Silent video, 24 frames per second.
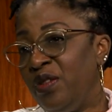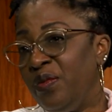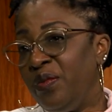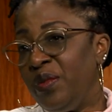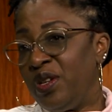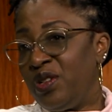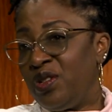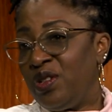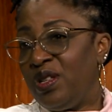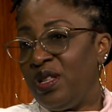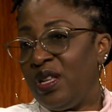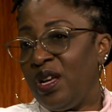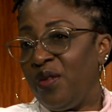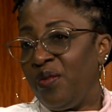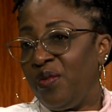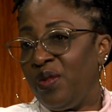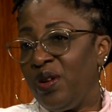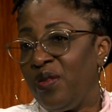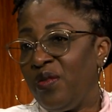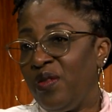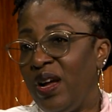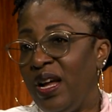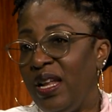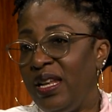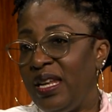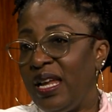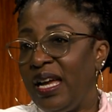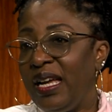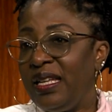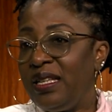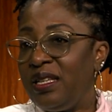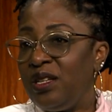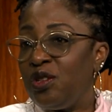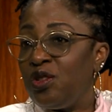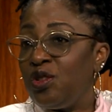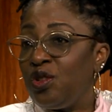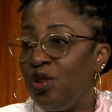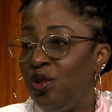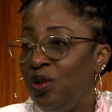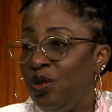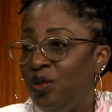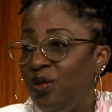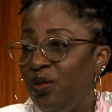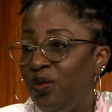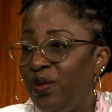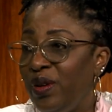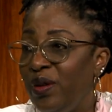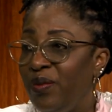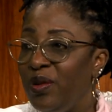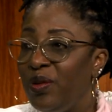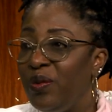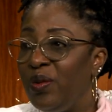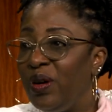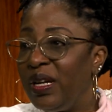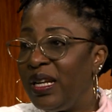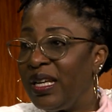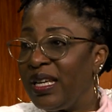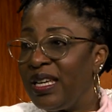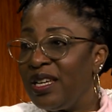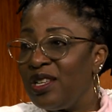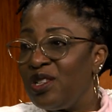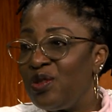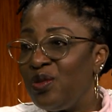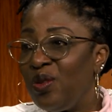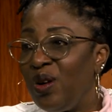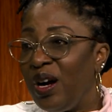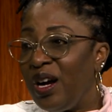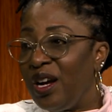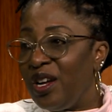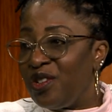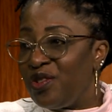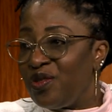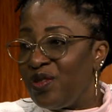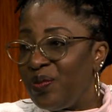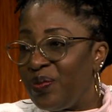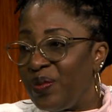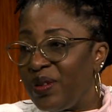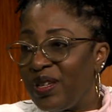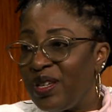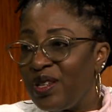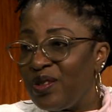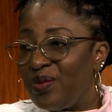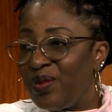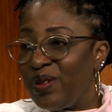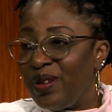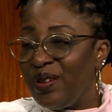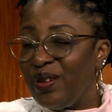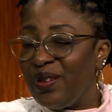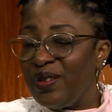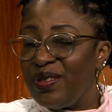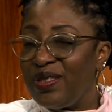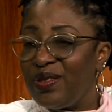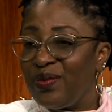you mentioned that we're at 92 and we want to get to 100 because we're